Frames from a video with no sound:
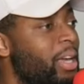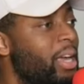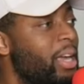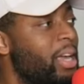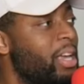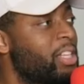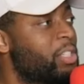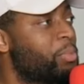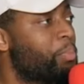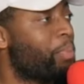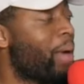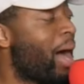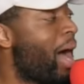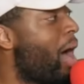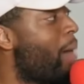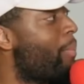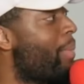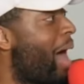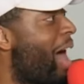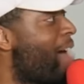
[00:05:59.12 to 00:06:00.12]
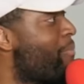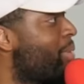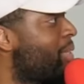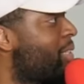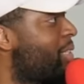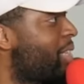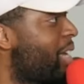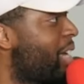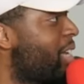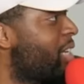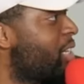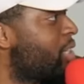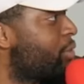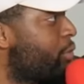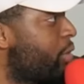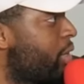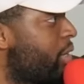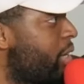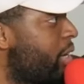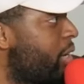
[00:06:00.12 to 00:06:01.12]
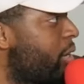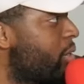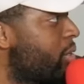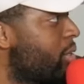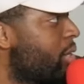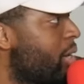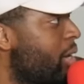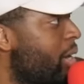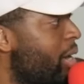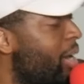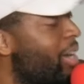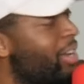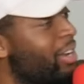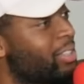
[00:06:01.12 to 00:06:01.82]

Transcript: is pop. I've been saying this for years. Mm-hmm. And